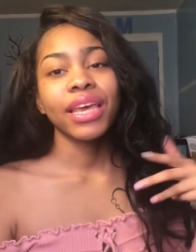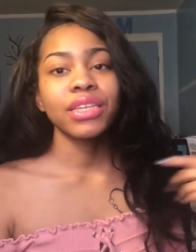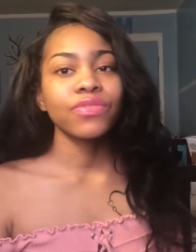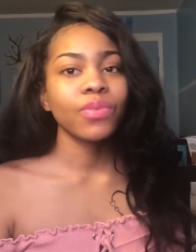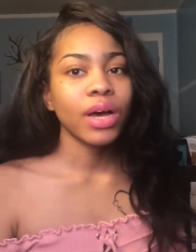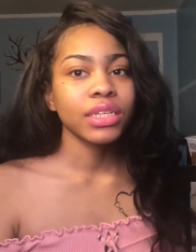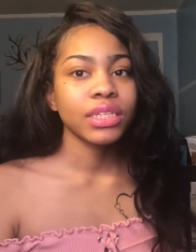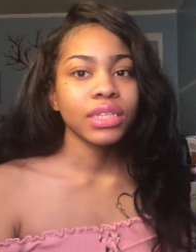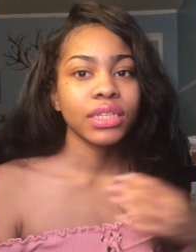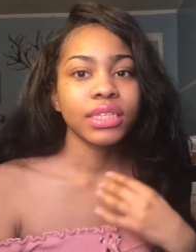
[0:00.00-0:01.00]
thanks for
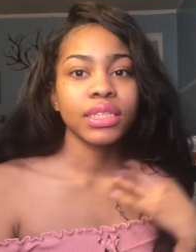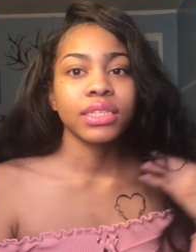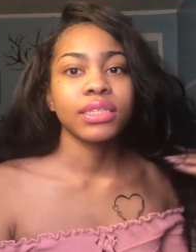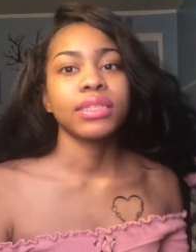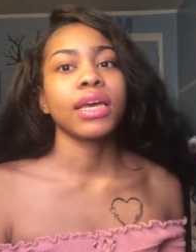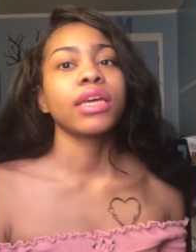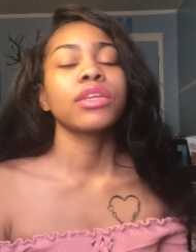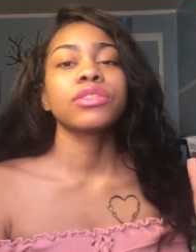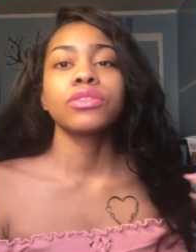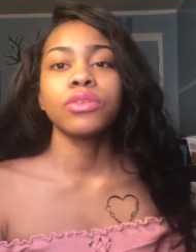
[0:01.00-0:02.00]
watching this
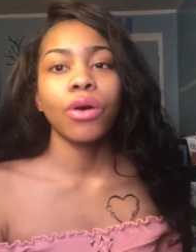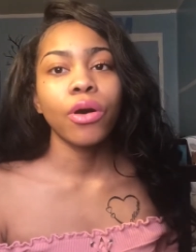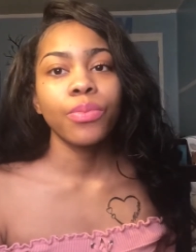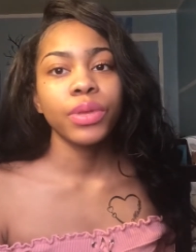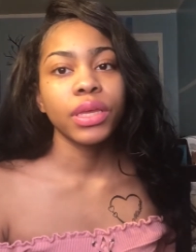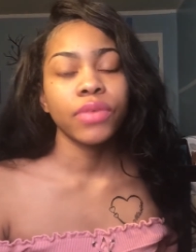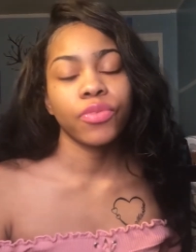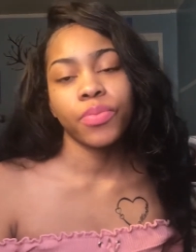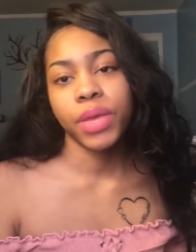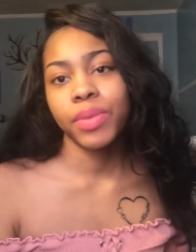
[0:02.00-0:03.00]
second installment of
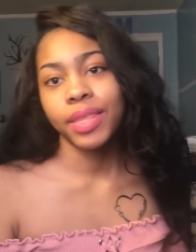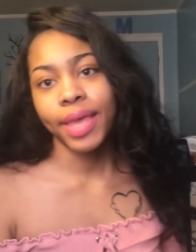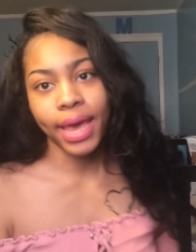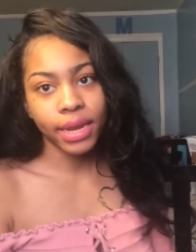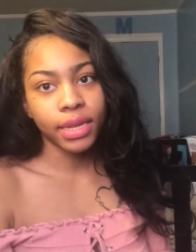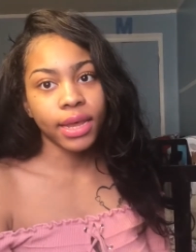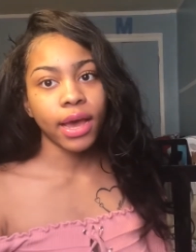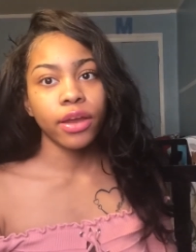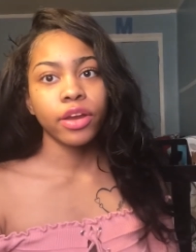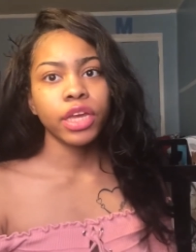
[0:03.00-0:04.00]
the Baby Daddy
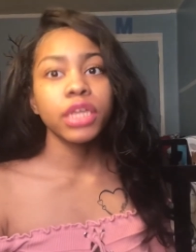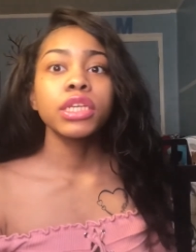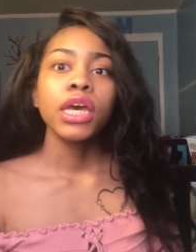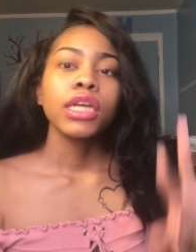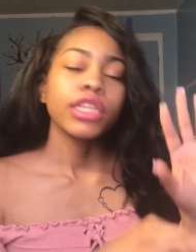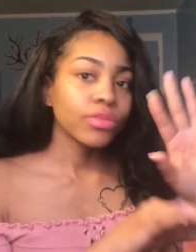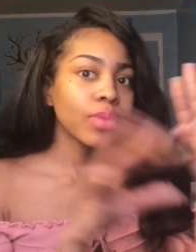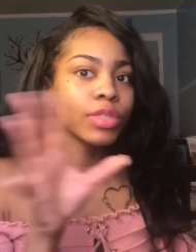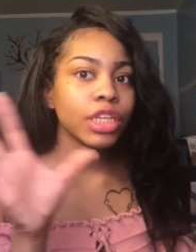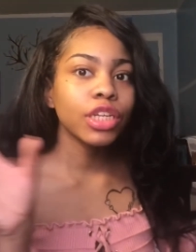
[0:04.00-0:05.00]
Diaries. This
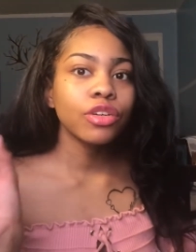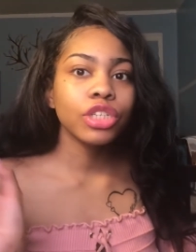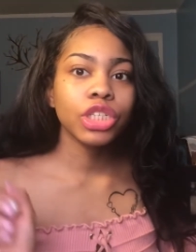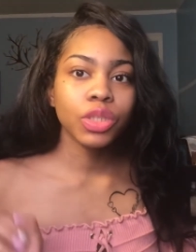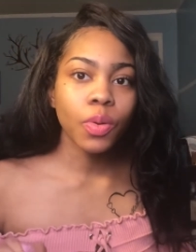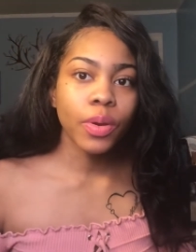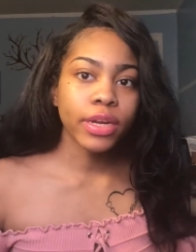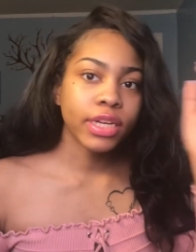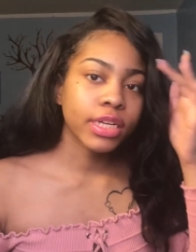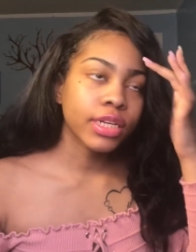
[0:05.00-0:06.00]
one was a little
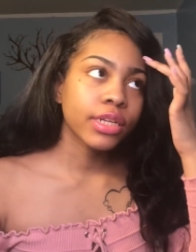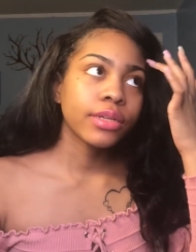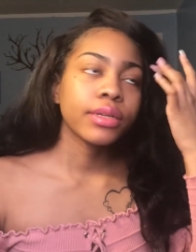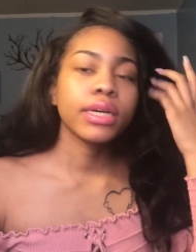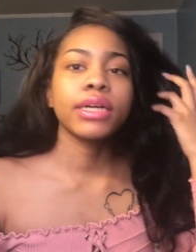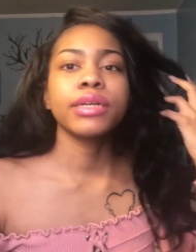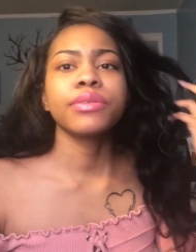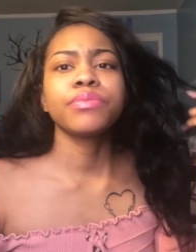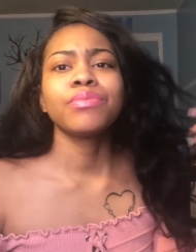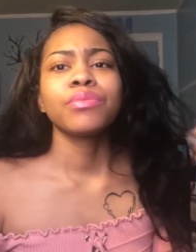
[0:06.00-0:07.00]
shorter.
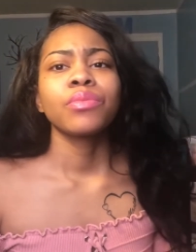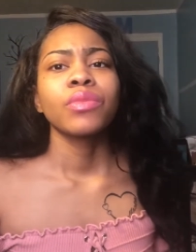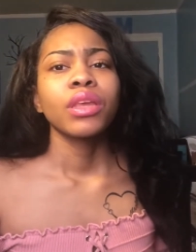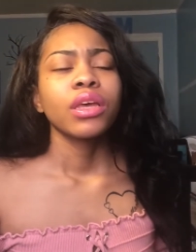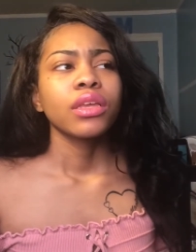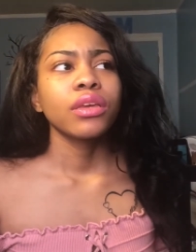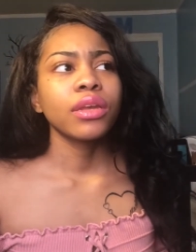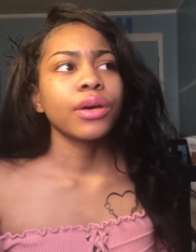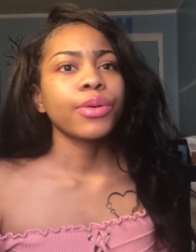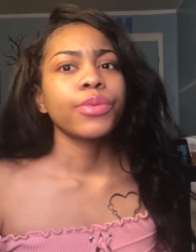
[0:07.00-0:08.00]
You
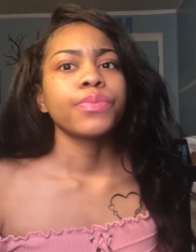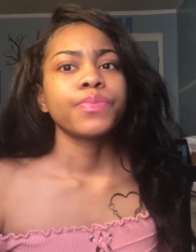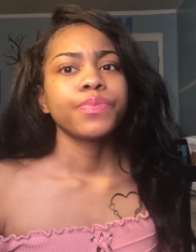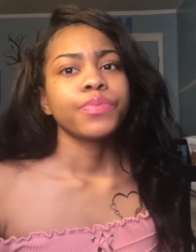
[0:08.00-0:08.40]
know,